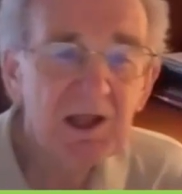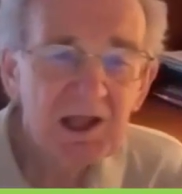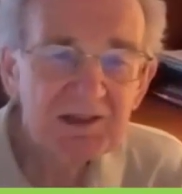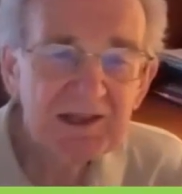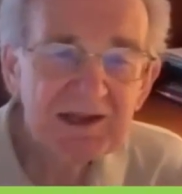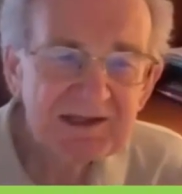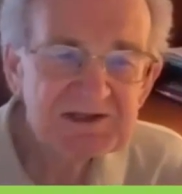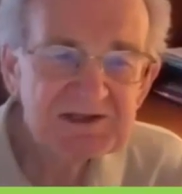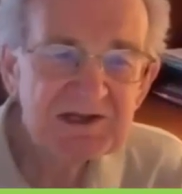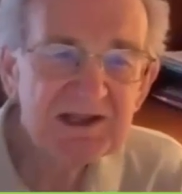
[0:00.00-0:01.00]
That gets
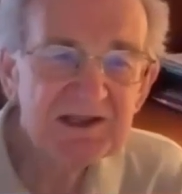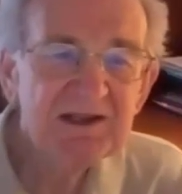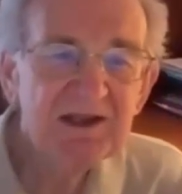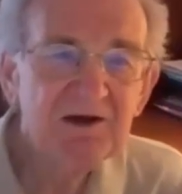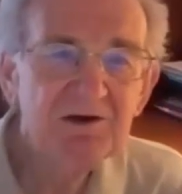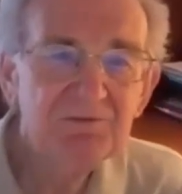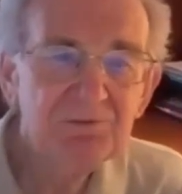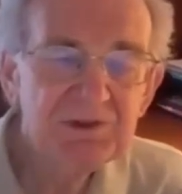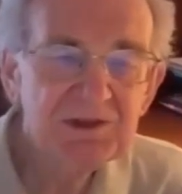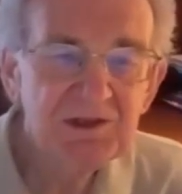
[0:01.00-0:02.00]
taken care of
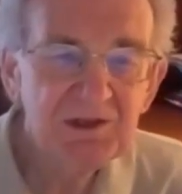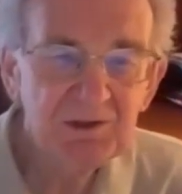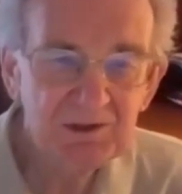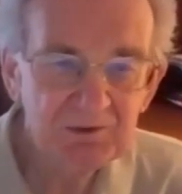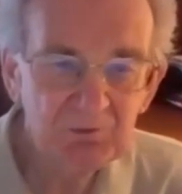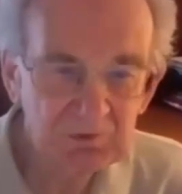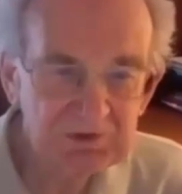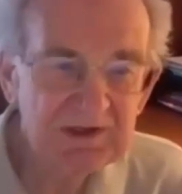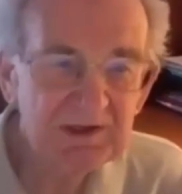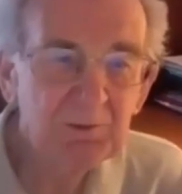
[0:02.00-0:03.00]
within
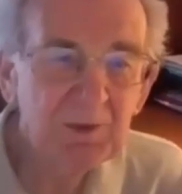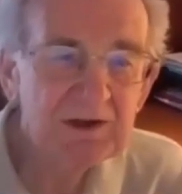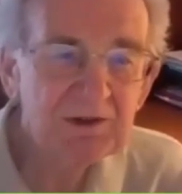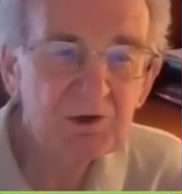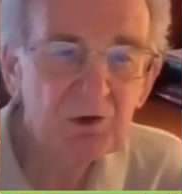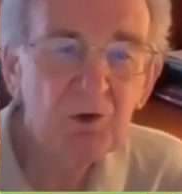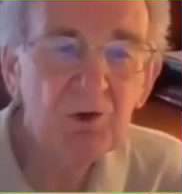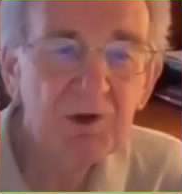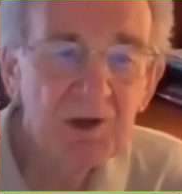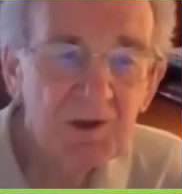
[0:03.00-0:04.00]
and by the court,
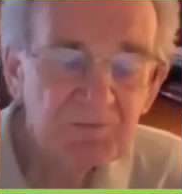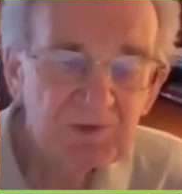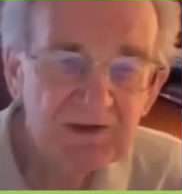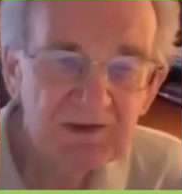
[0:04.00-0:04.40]
and